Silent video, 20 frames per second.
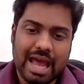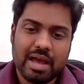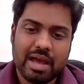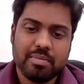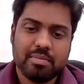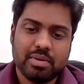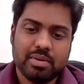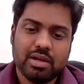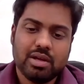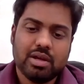
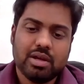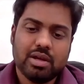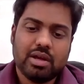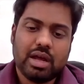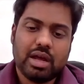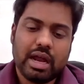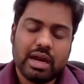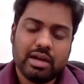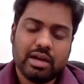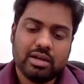app,
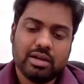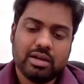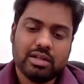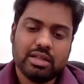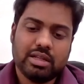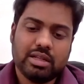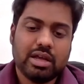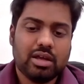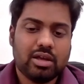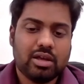and
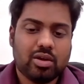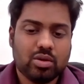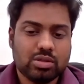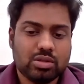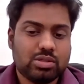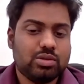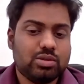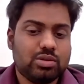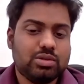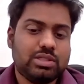they
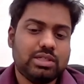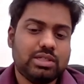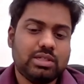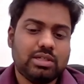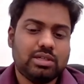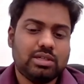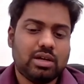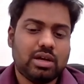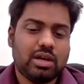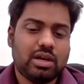also
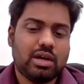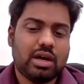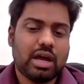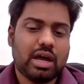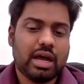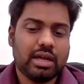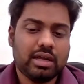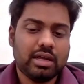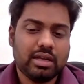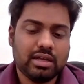see a
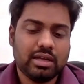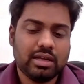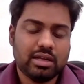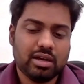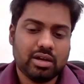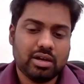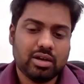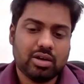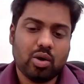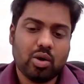high
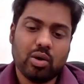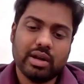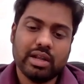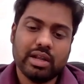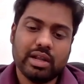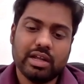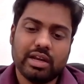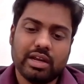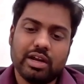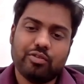uh,
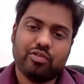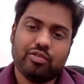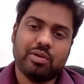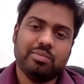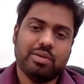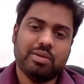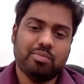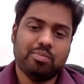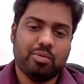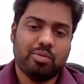ordering rate
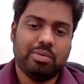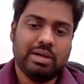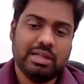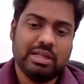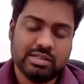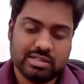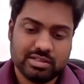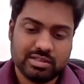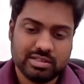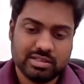from the
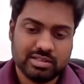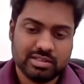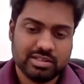mobiles.